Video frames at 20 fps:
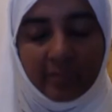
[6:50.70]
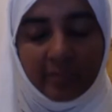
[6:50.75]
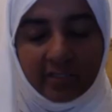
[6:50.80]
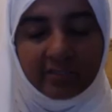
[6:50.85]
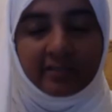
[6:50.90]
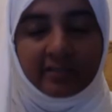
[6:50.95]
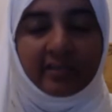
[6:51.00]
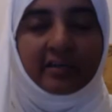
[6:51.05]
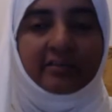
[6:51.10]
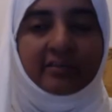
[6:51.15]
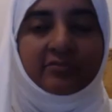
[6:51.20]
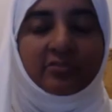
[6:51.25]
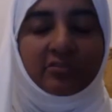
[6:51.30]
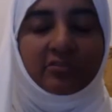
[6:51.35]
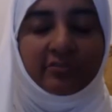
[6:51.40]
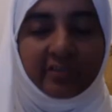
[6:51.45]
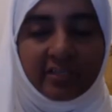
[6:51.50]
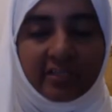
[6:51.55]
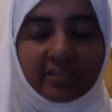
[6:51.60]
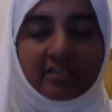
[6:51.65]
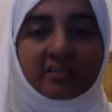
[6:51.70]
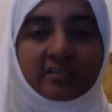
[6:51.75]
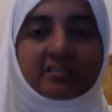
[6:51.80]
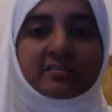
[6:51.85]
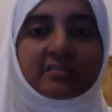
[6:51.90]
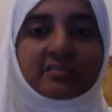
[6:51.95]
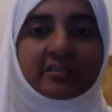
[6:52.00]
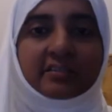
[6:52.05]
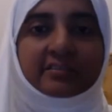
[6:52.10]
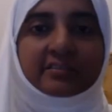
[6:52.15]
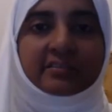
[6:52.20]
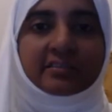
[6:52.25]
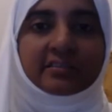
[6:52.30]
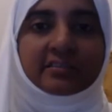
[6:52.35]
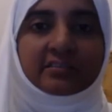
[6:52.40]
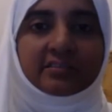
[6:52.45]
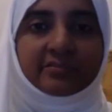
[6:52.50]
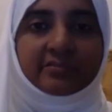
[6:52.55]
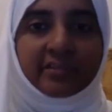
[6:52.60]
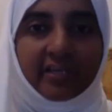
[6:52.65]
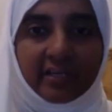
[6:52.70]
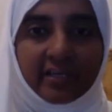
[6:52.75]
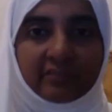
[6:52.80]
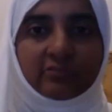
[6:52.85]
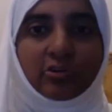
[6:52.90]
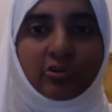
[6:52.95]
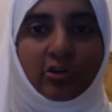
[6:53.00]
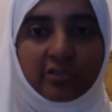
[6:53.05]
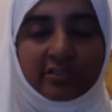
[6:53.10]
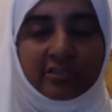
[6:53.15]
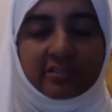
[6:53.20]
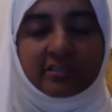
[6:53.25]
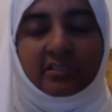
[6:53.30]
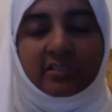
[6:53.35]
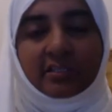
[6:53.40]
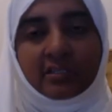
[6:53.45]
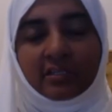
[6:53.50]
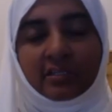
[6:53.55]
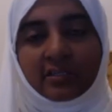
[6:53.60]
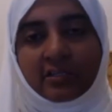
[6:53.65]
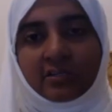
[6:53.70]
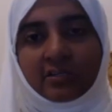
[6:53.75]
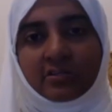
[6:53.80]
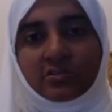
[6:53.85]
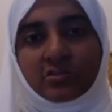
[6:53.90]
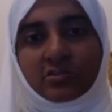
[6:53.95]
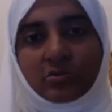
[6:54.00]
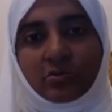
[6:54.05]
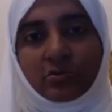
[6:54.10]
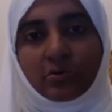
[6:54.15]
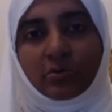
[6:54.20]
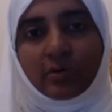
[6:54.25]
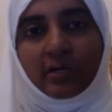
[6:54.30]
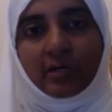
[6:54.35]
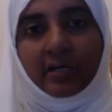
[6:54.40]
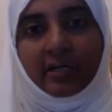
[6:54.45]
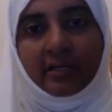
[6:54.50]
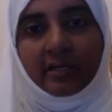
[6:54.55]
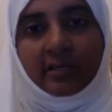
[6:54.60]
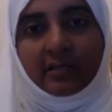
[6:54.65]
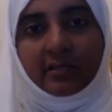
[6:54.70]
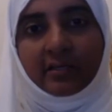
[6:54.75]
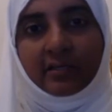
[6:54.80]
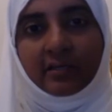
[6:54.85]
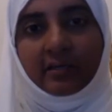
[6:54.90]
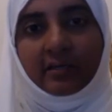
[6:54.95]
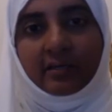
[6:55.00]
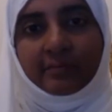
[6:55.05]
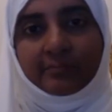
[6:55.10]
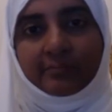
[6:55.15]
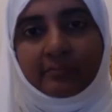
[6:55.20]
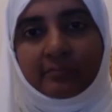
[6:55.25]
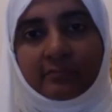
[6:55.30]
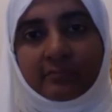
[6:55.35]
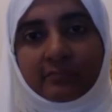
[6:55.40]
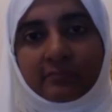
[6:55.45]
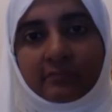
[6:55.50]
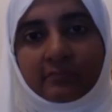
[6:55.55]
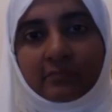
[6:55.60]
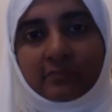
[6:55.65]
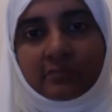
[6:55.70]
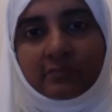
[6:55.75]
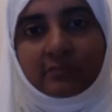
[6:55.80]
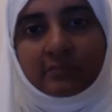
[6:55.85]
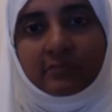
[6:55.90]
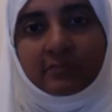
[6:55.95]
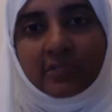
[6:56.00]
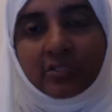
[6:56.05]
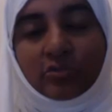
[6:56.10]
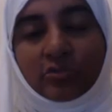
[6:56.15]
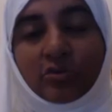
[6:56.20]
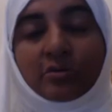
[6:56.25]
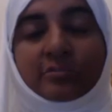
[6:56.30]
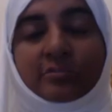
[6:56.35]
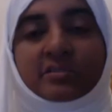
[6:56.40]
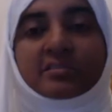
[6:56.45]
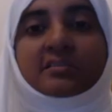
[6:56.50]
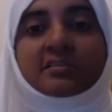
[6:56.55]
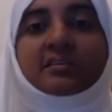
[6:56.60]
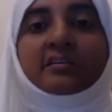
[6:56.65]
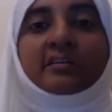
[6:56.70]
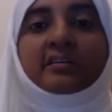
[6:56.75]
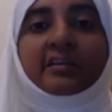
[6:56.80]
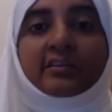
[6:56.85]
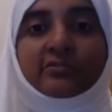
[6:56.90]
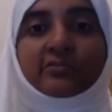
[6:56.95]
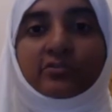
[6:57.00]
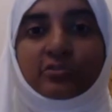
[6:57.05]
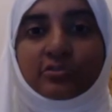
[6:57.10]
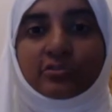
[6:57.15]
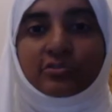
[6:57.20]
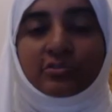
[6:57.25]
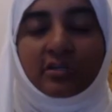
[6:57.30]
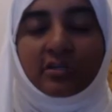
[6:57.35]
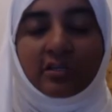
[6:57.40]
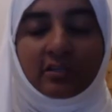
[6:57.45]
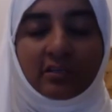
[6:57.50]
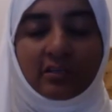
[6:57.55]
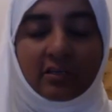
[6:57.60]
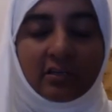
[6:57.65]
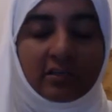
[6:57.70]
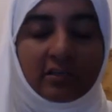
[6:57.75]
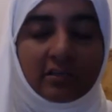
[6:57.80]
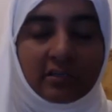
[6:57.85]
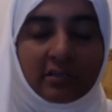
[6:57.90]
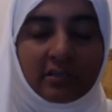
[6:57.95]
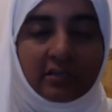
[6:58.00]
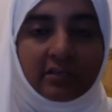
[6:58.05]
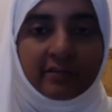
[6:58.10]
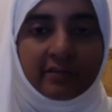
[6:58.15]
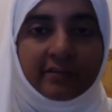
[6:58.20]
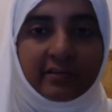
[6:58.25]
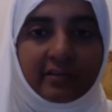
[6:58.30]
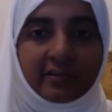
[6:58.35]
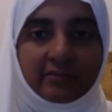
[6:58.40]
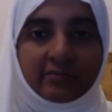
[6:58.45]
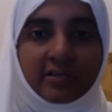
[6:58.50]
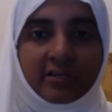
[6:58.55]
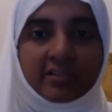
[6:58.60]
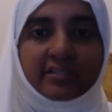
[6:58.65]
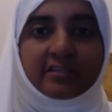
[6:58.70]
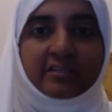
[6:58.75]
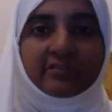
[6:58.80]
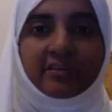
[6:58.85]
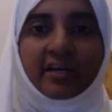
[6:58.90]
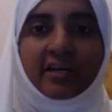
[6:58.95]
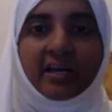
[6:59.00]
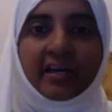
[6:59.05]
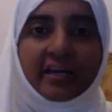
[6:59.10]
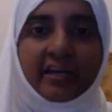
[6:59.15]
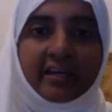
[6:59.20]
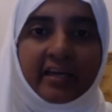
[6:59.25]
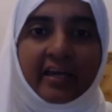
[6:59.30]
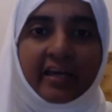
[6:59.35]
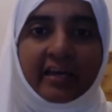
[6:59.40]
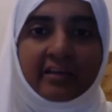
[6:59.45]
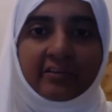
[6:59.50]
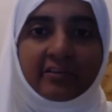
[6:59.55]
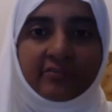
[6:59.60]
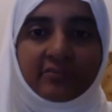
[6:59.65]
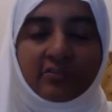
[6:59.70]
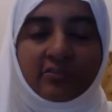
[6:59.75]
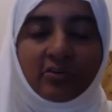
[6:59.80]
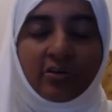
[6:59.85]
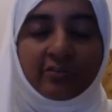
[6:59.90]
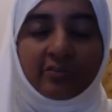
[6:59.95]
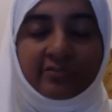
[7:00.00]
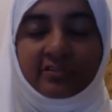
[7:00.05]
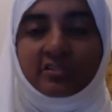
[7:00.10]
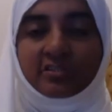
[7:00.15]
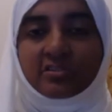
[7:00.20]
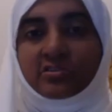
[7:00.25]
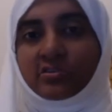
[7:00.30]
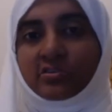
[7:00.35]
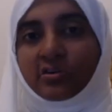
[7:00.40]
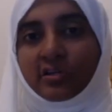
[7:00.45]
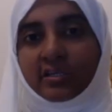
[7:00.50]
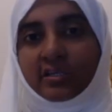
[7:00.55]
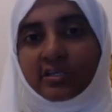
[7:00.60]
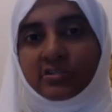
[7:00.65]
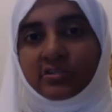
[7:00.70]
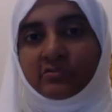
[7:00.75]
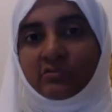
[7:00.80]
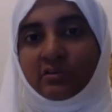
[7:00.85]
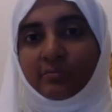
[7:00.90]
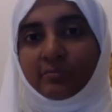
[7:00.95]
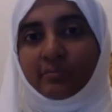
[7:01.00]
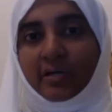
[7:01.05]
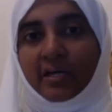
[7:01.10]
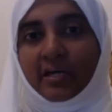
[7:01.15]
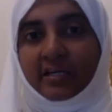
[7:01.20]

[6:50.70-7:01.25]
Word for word: but that for various reasons we have lost. So I am enormously grateful to Allah that whatever I had of this knowledge from